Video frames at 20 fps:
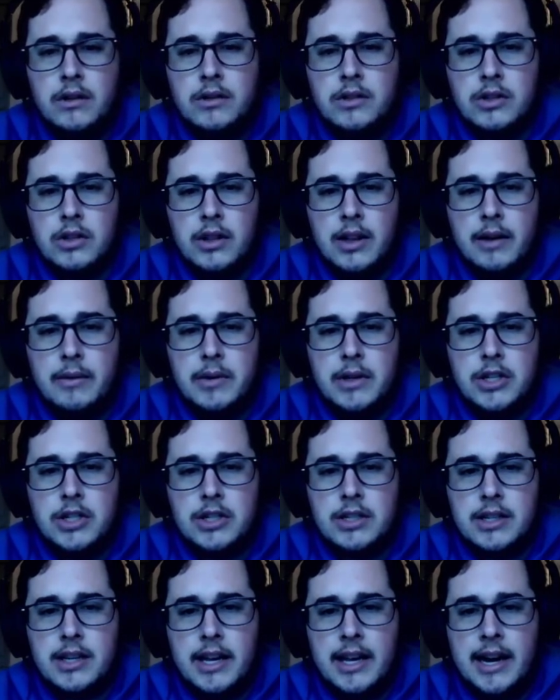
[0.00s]
So let me
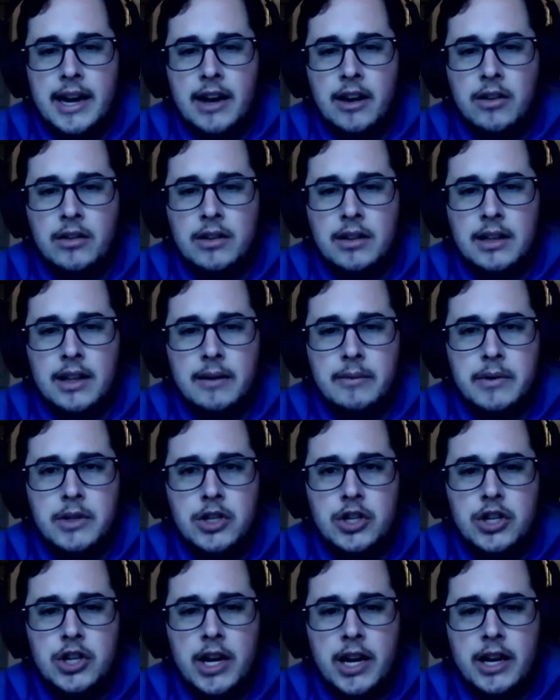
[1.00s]
just get out and let me
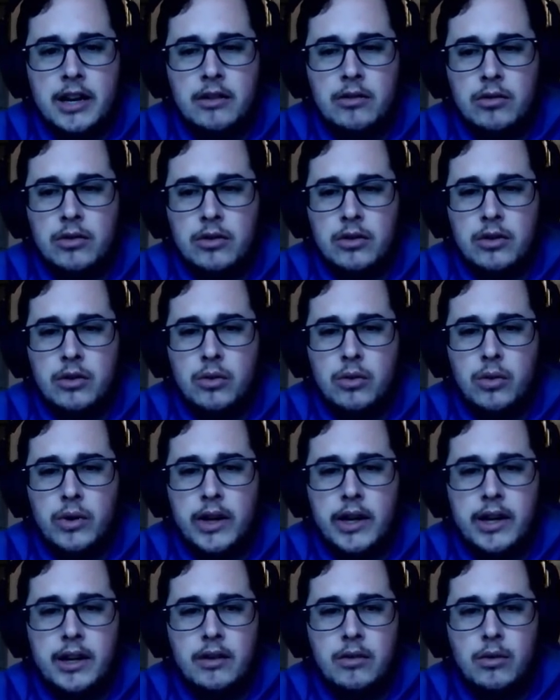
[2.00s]
check real
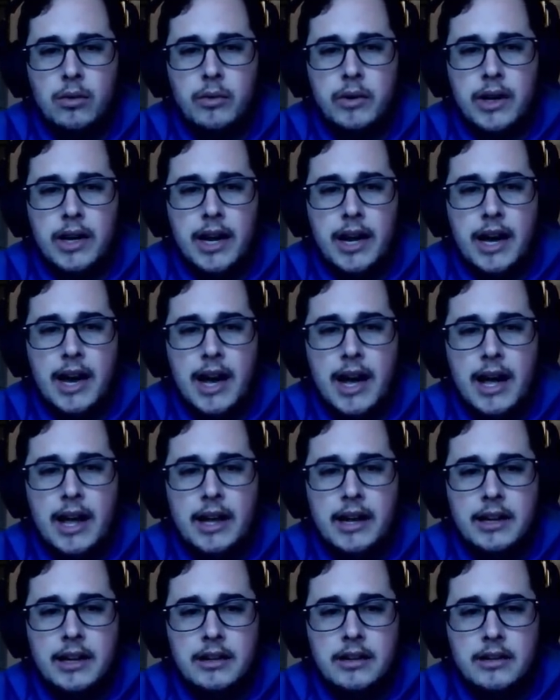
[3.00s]
quick what we
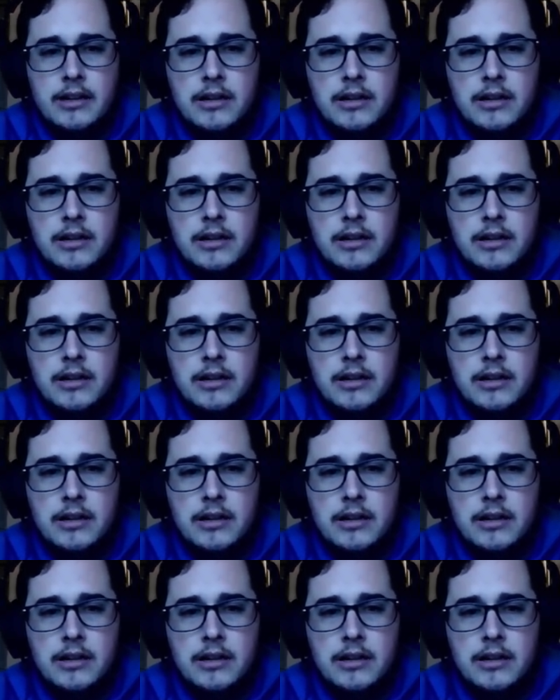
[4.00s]
got.